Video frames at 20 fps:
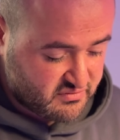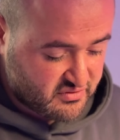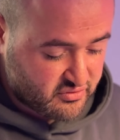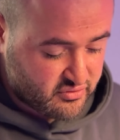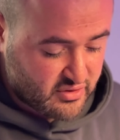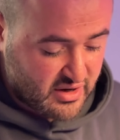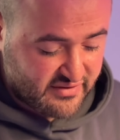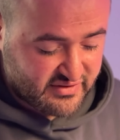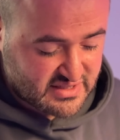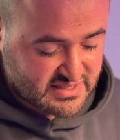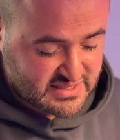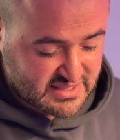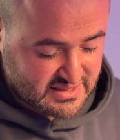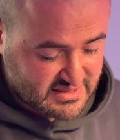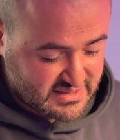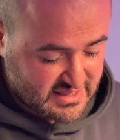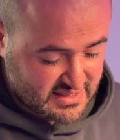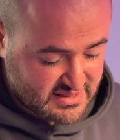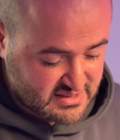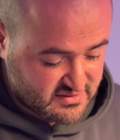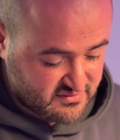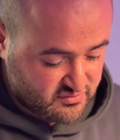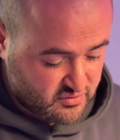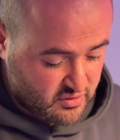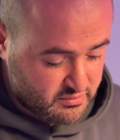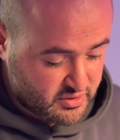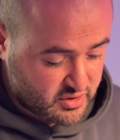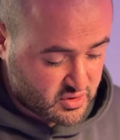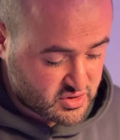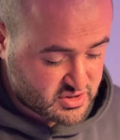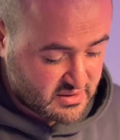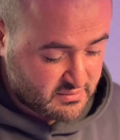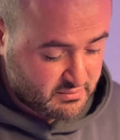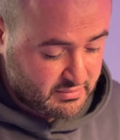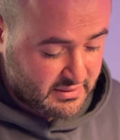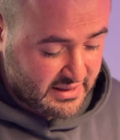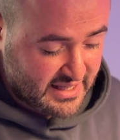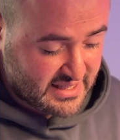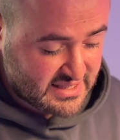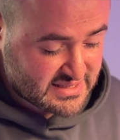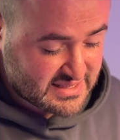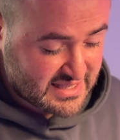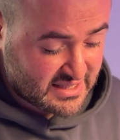of graphics intensive one because it plays